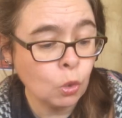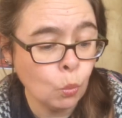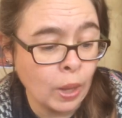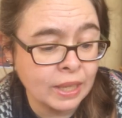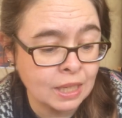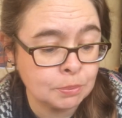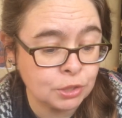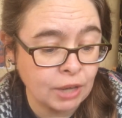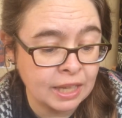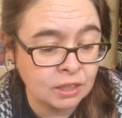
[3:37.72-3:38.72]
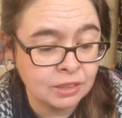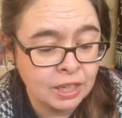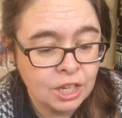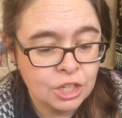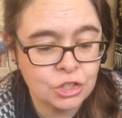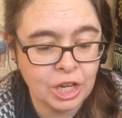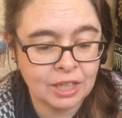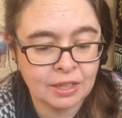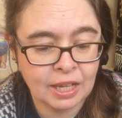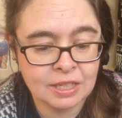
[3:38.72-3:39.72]
Wet and bedraggled,
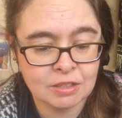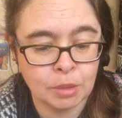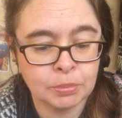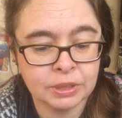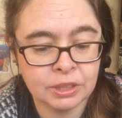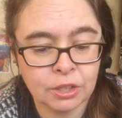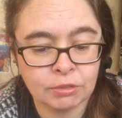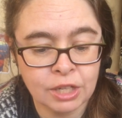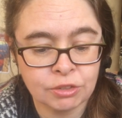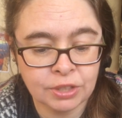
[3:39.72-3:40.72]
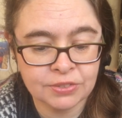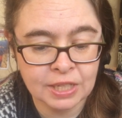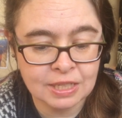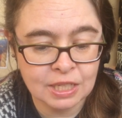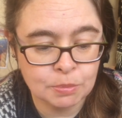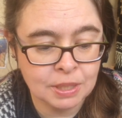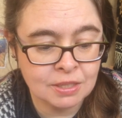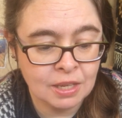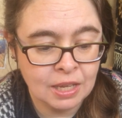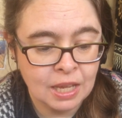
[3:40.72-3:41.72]
Jane and I stumbled into the rectory of St.
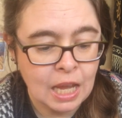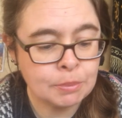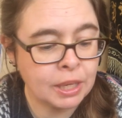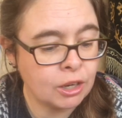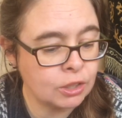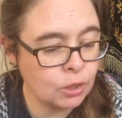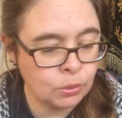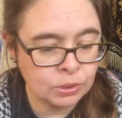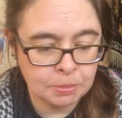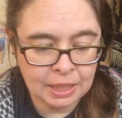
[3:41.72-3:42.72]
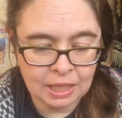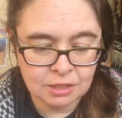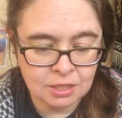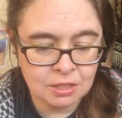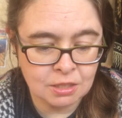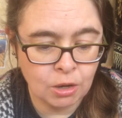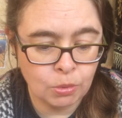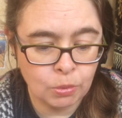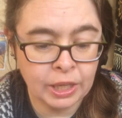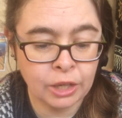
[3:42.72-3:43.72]
Dismas, and my heart only began to slow
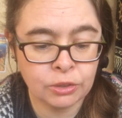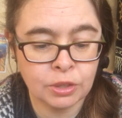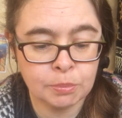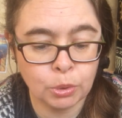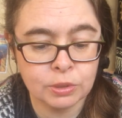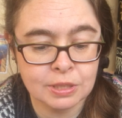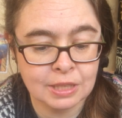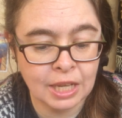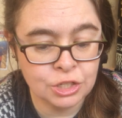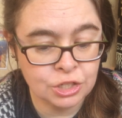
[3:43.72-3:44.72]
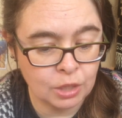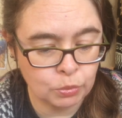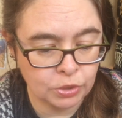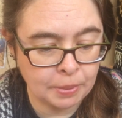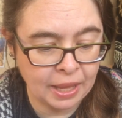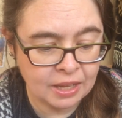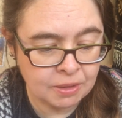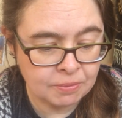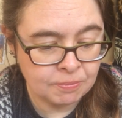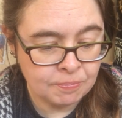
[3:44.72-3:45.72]
when I heard the bolt slide shut with a bang.
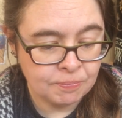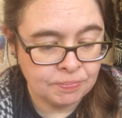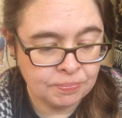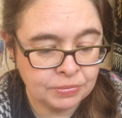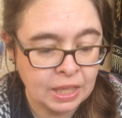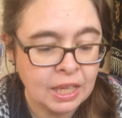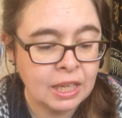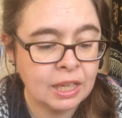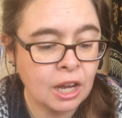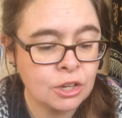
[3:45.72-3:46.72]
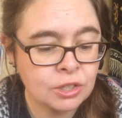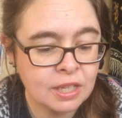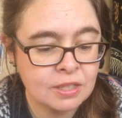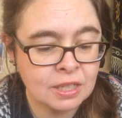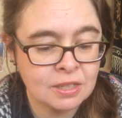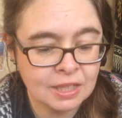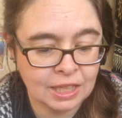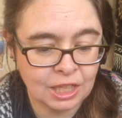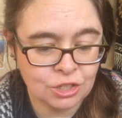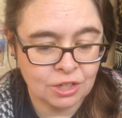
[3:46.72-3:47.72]
He ushered us into the
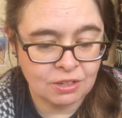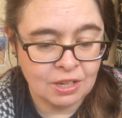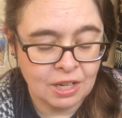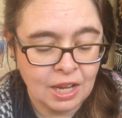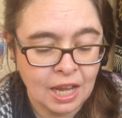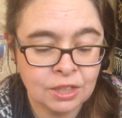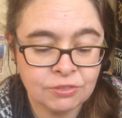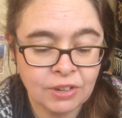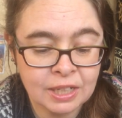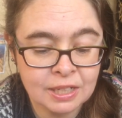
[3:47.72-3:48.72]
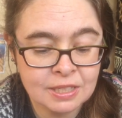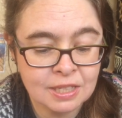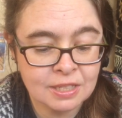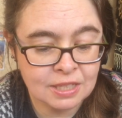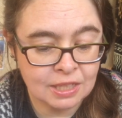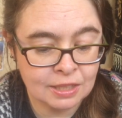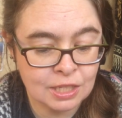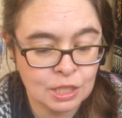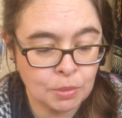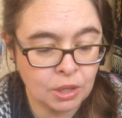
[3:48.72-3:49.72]
kitchen and invited us to sit at the
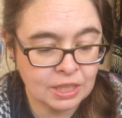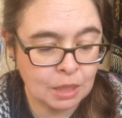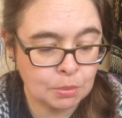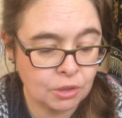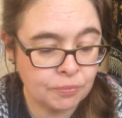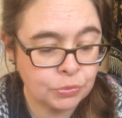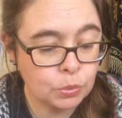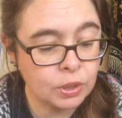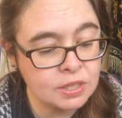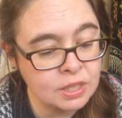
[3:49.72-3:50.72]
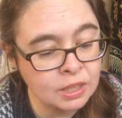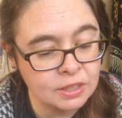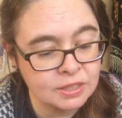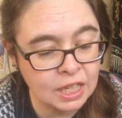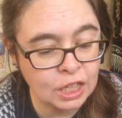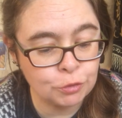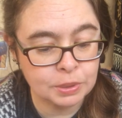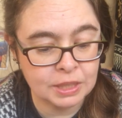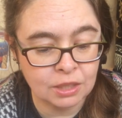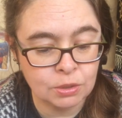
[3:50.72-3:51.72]
small table, where a single setting of
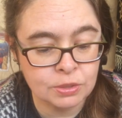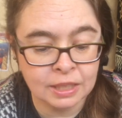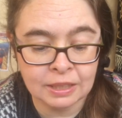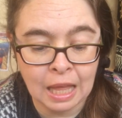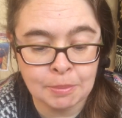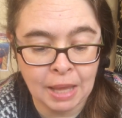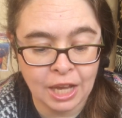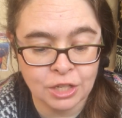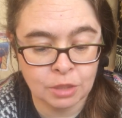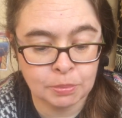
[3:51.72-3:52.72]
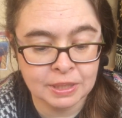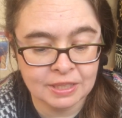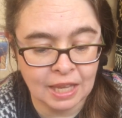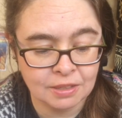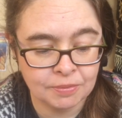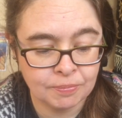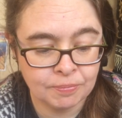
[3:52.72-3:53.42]
potatoes and lamb hash had been set.